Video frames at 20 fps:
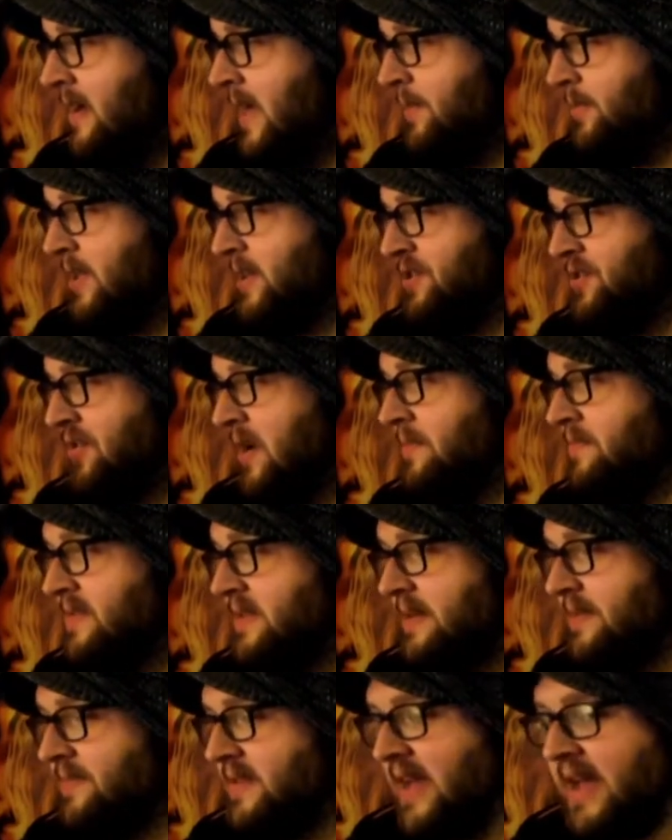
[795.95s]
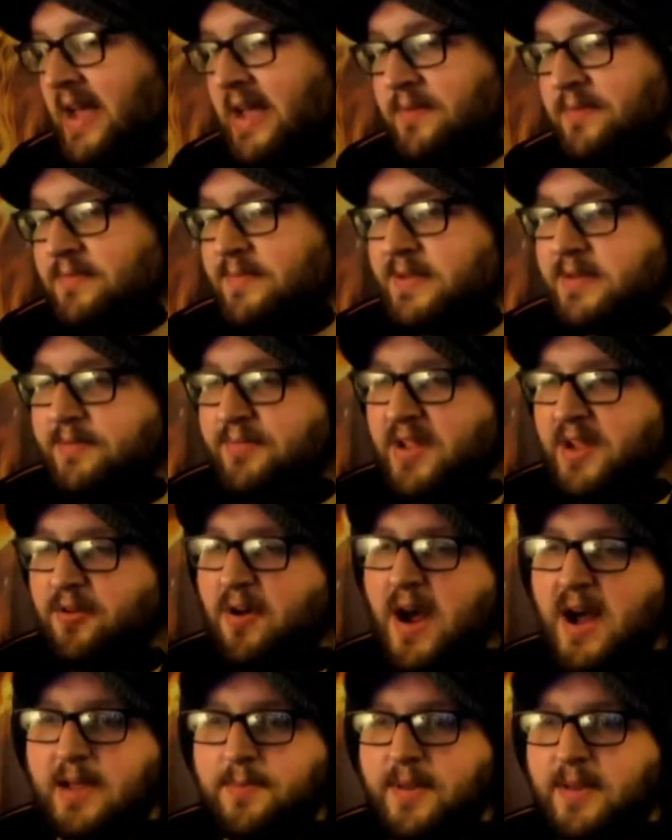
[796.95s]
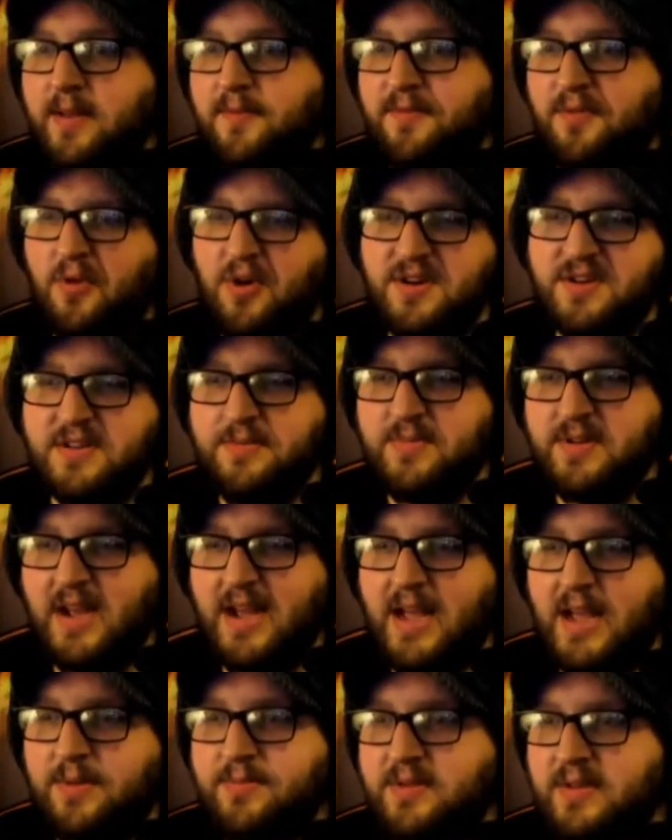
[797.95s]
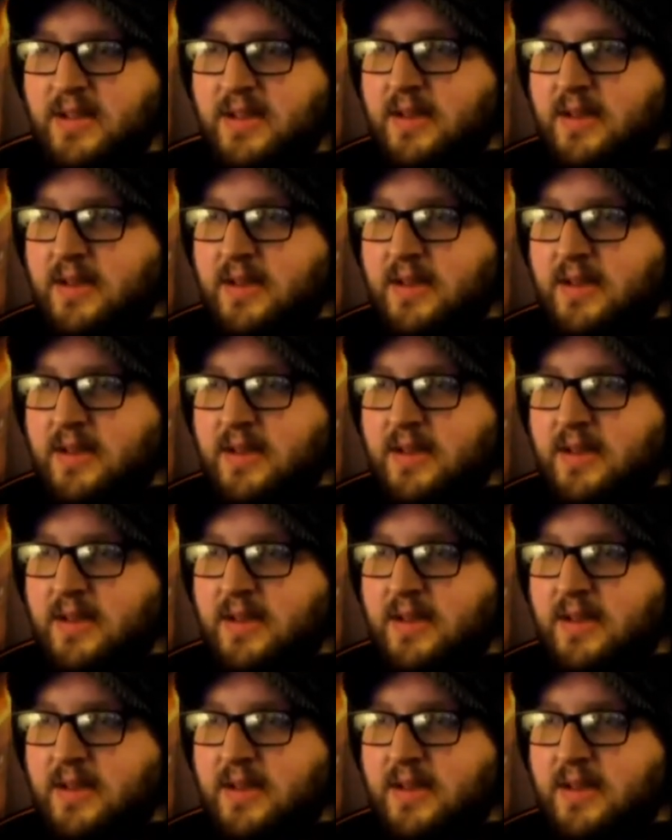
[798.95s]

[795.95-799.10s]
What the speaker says: I play drums sometimes. I play Rock Band 4 sometimes.